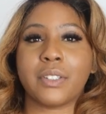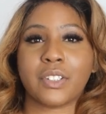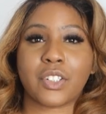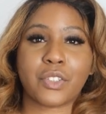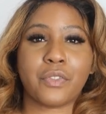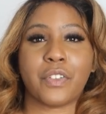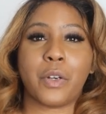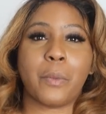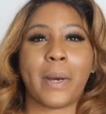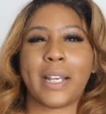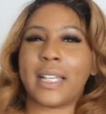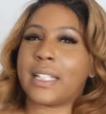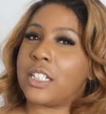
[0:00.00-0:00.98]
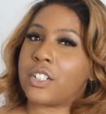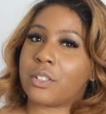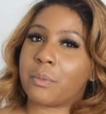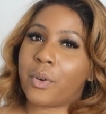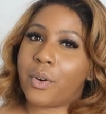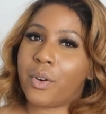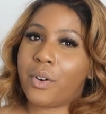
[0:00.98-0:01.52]
just feel my energy
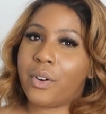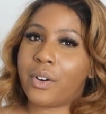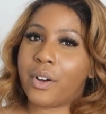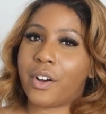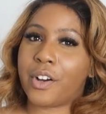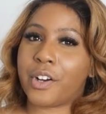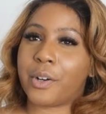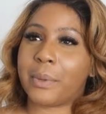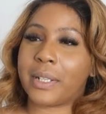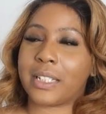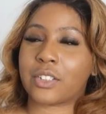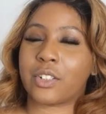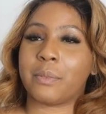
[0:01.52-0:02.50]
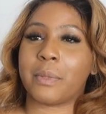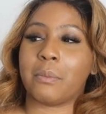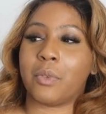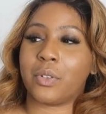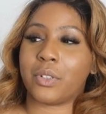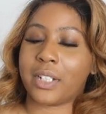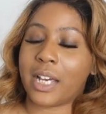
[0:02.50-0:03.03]
more, and it's gonna be
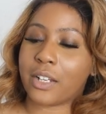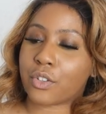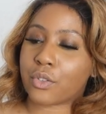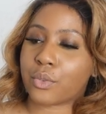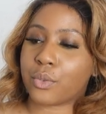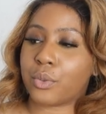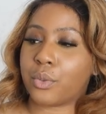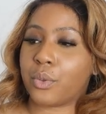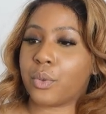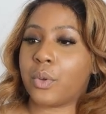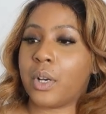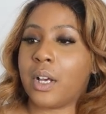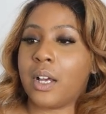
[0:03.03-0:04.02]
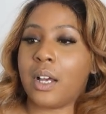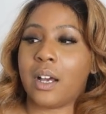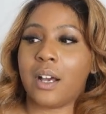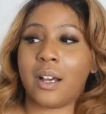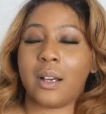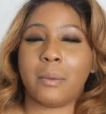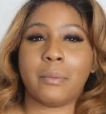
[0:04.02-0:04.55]
more natural,
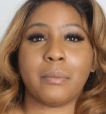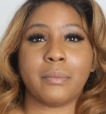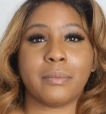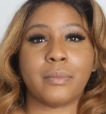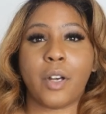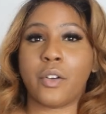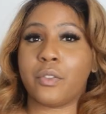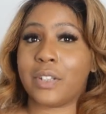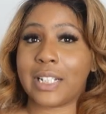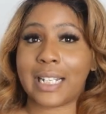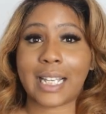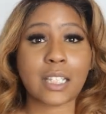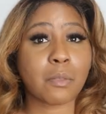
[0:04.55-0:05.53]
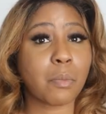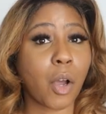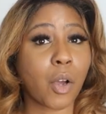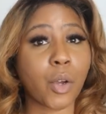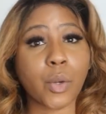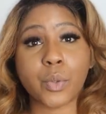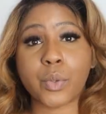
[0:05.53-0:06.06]
hopefully less
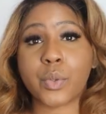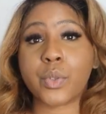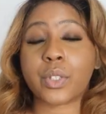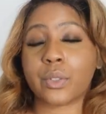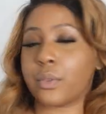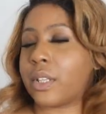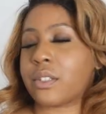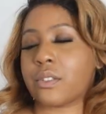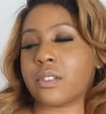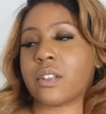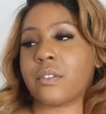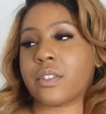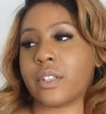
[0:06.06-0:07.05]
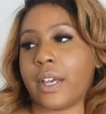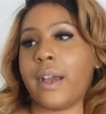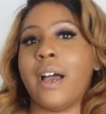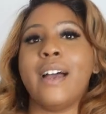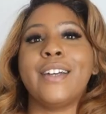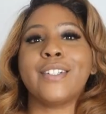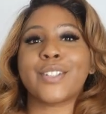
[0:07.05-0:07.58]
posed and all that sort of stuff. So yeah,
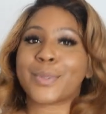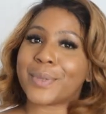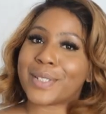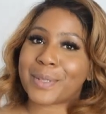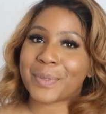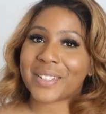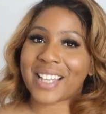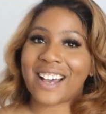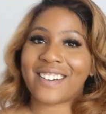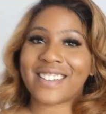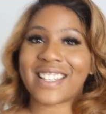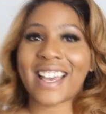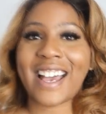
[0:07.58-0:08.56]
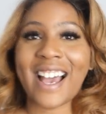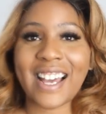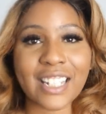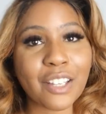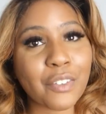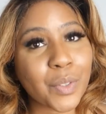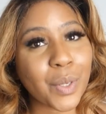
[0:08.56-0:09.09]
just wanted to put that out there. And
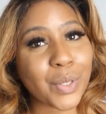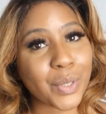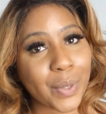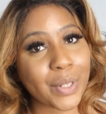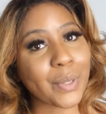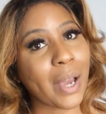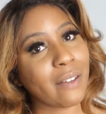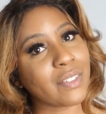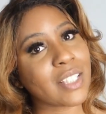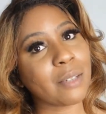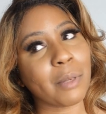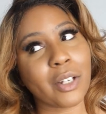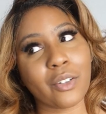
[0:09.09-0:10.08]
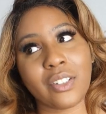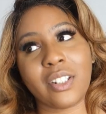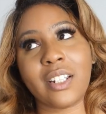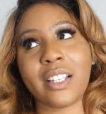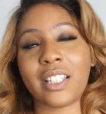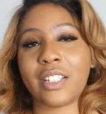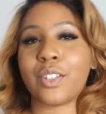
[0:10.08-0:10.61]
if you are new and you haven't seen my content,
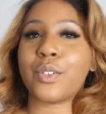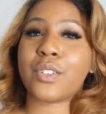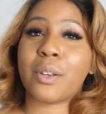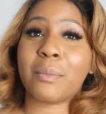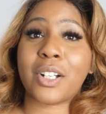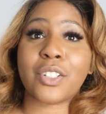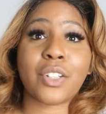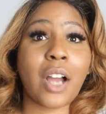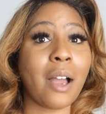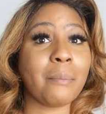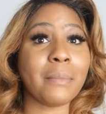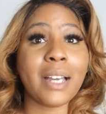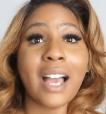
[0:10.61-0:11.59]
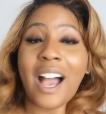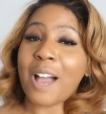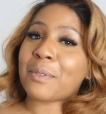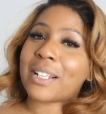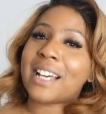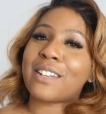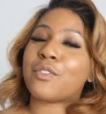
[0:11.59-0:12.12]
like, thank you so much. I'm
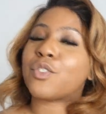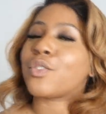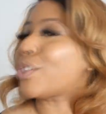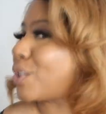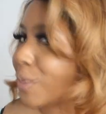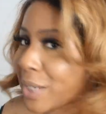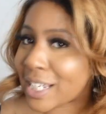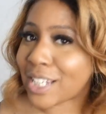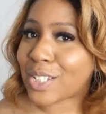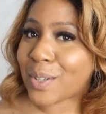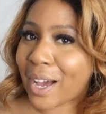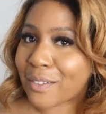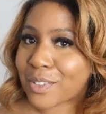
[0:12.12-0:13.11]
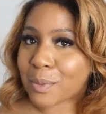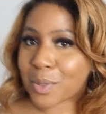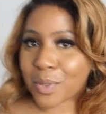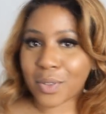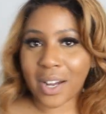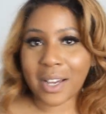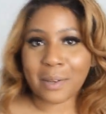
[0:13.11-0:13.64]
glad I've drawn you in, and you have
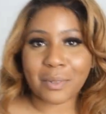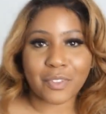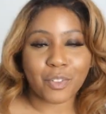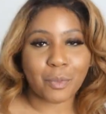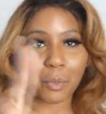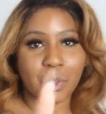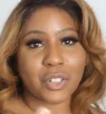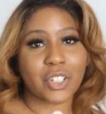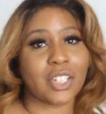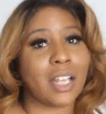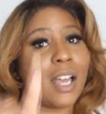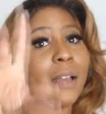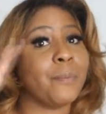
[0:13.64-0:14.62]
subscribed if you've been watching